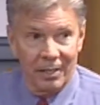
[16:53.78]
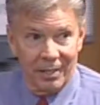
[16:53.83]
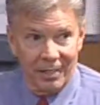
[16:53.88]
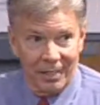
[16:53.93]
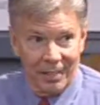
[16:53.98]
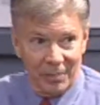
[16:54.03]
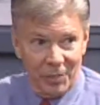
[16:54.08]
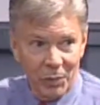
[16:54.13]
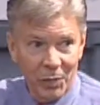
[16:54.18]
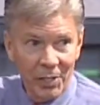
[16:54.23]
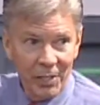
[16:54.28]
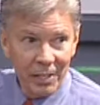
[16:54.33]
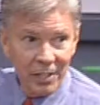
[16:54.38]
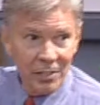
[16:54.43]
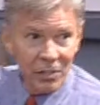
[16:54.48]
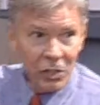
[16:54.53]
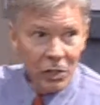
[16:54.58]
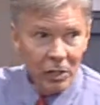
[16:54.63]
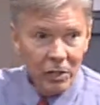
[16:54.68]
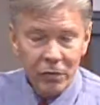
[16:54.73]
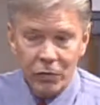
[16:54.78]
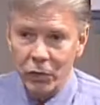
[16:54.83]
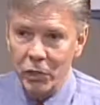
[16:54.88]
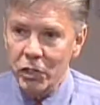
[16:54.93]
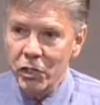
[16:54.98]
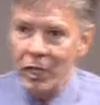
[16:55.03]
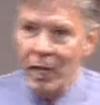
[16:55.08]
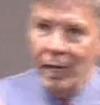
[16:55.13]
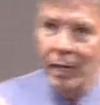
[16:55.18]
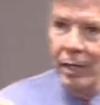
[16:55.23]
If you can get in touch for a
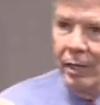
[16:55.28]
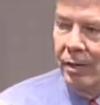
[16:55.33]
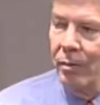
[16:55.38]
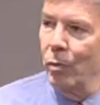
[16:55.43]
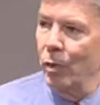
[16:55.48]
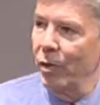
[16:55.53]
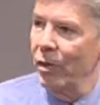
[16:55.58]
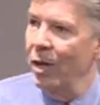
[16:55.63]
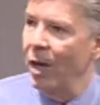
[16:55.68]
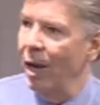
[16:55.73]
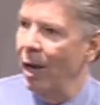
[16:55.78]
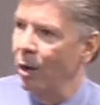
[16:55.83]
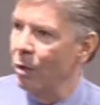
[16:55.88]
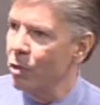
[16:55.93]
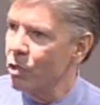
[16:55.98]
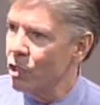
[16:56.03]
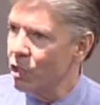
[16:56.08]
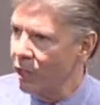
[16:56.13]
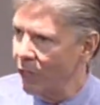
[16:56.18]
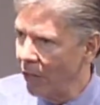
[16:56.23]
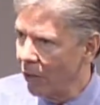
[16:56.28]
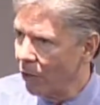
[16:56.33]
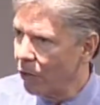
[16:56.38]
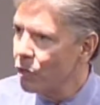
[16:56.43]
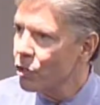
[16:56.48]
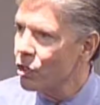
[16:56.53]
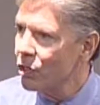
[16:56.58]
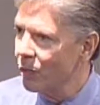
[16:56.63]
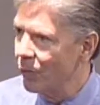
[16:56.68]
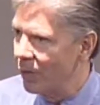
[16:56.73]
second with how
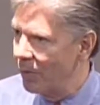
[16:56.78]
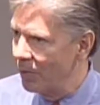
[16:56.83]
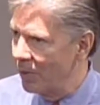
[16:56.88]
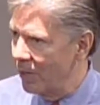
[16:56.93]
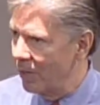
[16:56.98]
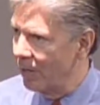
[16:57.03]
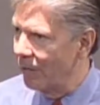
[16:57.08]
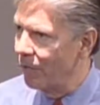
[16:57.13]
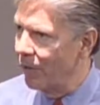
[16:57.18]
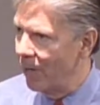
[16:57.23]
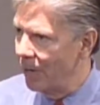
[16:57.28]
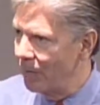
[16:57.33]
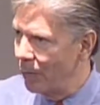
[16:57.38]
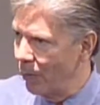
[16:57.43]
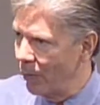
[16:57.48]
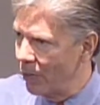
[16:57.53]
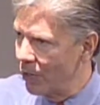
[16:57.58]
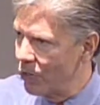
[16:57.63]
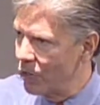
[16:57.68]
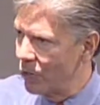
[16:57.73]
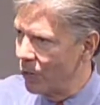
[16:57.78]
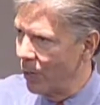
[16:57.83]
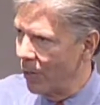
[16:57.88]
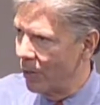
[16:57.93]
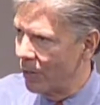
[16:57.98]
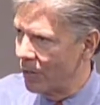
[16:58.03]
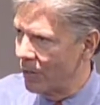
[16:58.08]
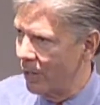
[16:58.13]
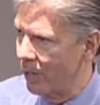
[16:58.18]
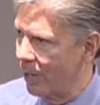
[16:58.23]
scared you would be if I pointed you out
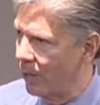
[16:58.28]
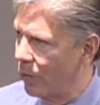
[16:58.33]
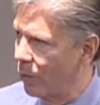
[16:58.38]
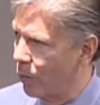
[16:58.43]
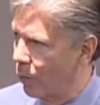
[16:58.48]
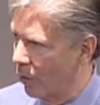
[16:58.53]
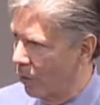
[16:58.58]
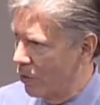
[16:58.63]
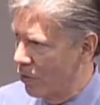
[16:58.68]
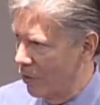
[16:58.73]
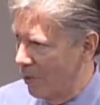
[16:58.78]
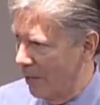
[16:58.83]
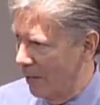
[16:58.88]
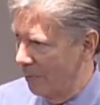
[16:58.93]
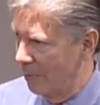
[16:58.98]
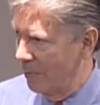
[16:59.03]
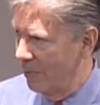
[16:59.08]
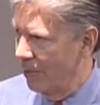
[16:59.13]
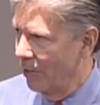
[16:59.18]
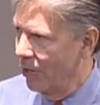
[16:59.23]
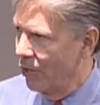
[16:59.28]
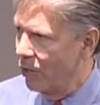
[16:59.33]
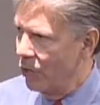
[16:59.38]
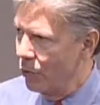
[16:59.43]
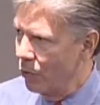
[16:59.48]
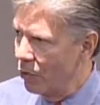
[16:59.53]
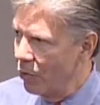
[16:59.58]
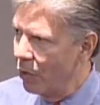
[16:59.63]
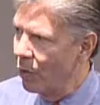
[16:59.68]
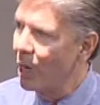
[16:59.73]
as gay in the workshop,
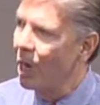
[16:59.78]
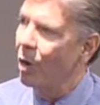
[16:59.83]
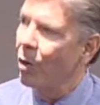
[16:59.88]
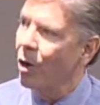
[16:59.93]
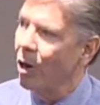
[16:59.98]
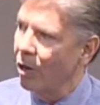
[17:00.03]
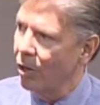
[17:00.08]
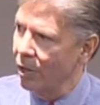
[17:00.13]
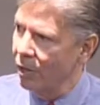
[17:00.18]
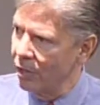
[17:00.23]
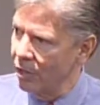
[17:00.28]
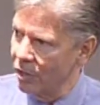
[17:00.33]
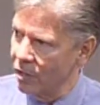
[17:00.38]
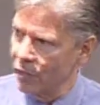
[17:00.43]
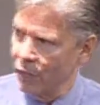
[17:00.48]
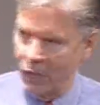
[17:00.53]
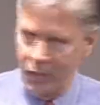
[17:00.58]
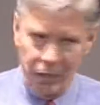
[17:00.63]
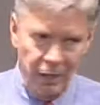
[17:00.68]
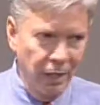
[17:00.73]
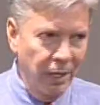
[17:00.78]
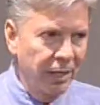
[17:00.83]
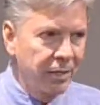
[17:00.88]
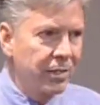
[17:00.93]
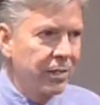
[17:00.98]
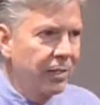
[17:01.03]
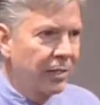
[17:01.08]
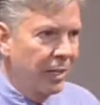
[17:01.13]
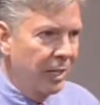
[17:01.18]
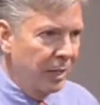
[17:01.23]
you know how hard it is for the
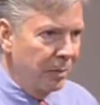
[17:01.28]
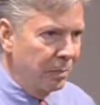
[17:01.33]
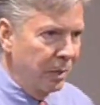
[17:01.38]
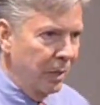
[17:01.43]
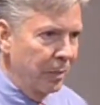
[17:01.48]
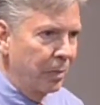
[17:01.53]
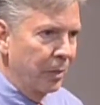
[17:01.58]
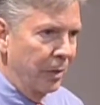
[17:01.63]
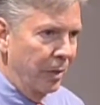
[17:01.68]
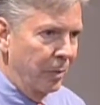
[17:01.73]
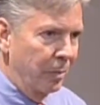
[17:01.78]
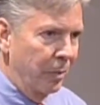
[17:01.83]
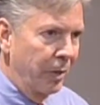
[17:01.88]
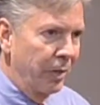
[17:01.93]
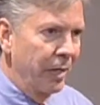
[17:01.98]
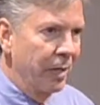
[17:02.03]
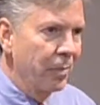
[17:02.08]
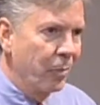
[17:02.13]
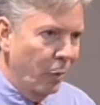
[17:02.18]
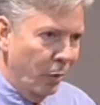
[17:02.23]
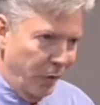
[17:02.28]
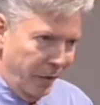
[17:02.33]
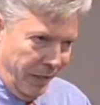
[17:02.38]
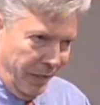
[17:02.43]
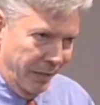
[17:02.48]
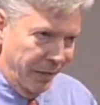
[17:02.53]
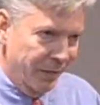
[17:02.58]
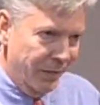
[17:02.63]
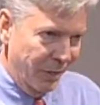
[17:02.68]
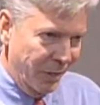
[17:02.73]
closeted gay people on Monday
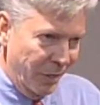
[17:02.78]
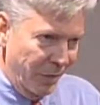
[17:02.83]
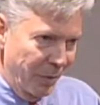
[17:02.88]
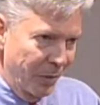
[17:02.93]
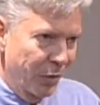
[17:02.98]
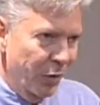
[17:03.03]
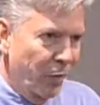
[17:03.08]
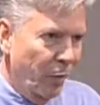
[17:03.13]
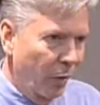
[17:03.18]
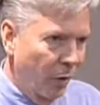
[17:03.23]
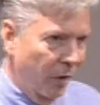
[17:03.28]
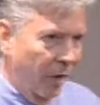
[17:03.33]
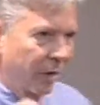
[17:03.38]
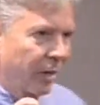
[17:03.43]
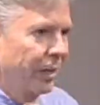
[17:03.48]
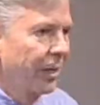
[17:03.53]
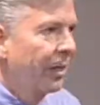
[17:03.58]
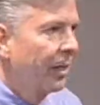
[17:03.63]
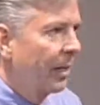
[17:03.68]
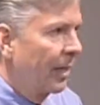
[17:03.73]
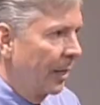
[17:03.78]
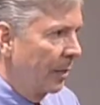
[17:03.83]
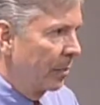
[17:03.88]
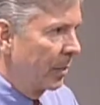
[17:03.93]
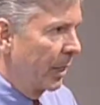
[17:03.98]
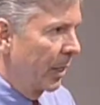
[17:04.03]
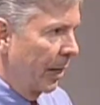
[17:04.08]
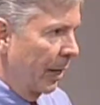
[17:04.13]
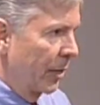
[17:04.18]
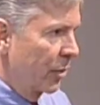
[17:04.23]
morning to come into work and
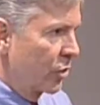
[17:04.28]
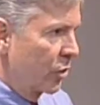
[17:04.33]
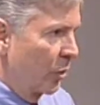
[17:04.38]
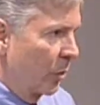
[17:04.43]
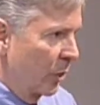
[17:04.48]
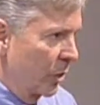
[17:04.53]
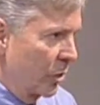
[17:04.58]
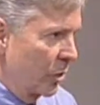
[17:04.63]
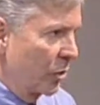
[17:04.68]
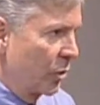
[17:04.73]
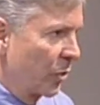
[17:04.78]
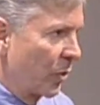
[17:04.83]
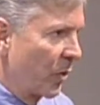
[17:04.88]
be asked, so what'd you do